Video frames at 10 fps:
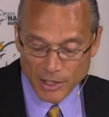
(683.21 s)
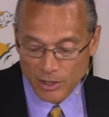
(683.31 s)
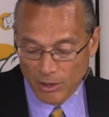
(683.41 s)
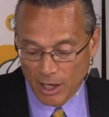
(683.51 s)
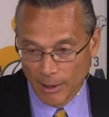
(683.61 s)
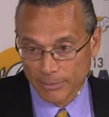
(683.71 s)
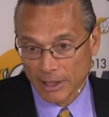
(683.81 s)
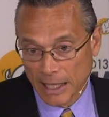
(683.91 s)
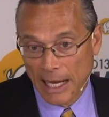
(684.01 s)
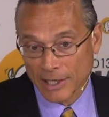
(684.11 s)
so I'm
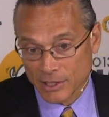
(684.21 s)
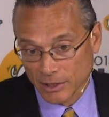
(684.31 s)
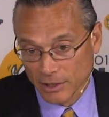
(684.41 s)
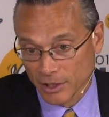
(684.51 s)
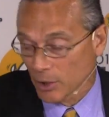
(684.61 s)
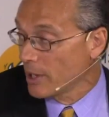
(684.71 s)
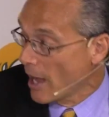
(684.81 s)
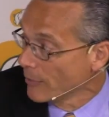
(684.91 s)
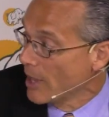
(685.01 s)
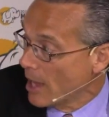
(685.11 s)
going to actually go
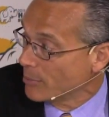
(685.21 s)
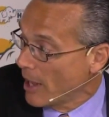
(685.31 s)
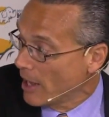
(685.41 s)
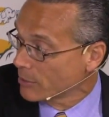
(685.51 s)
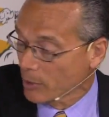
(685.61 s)
down that path.